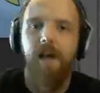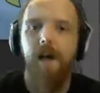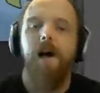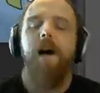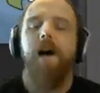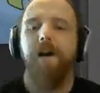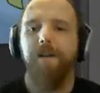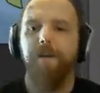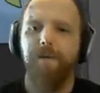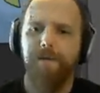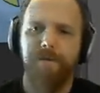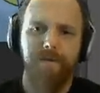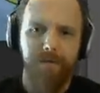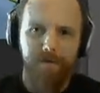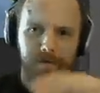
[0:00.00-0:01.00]
I
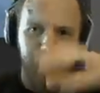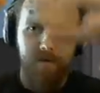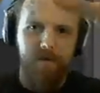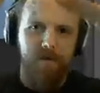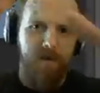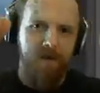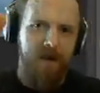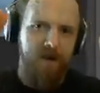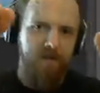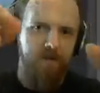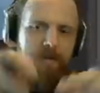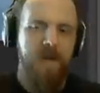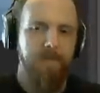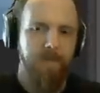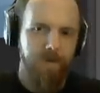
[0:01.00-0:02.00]
use an actual
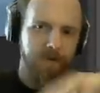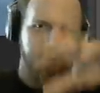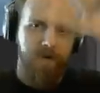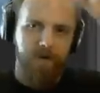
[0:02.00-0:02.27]
camcorder